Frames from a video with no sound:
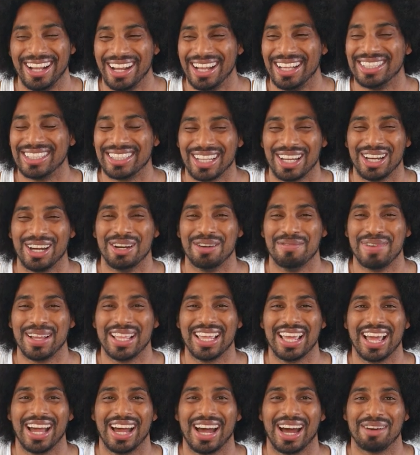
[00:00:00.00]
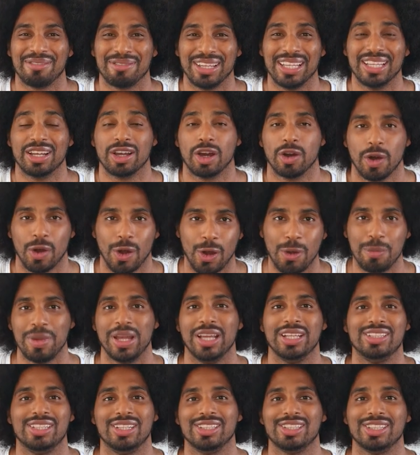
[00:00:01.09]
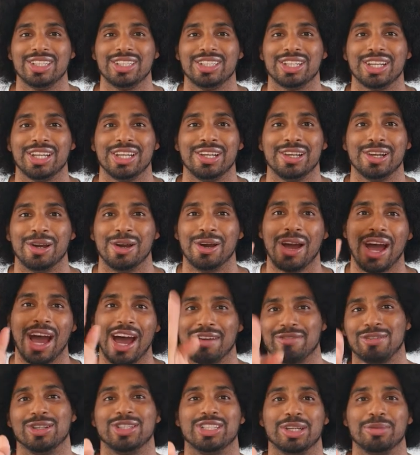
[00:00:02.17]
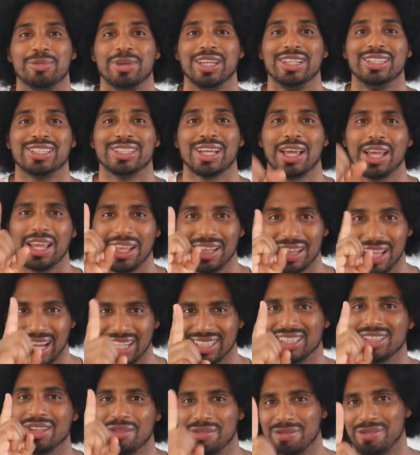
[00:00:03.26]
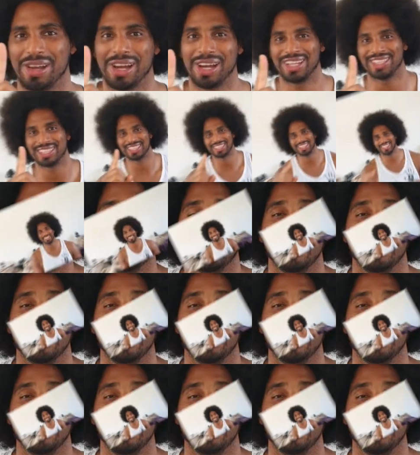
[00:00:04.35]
So, but yeah, I think homemade TCG, AFROCHIBIs, that's the first.